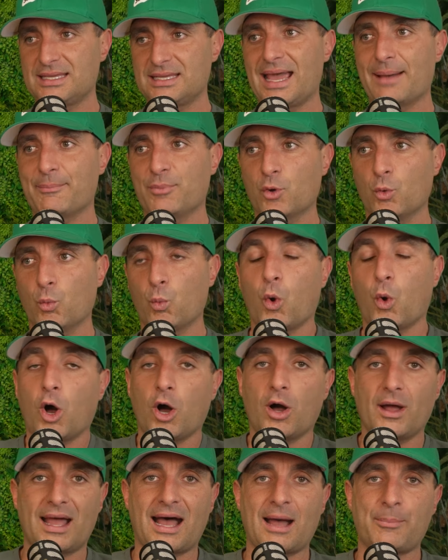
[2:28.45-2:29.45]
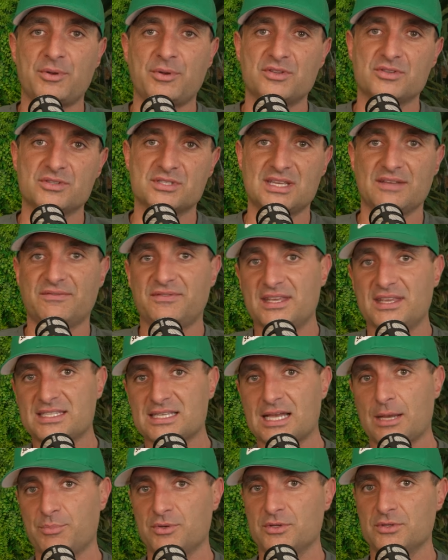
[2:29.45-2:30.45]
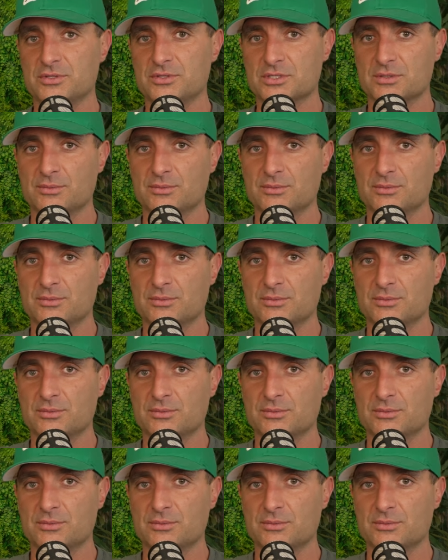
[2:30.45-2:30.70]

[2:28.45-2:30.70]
yeah, but what happens if this happens?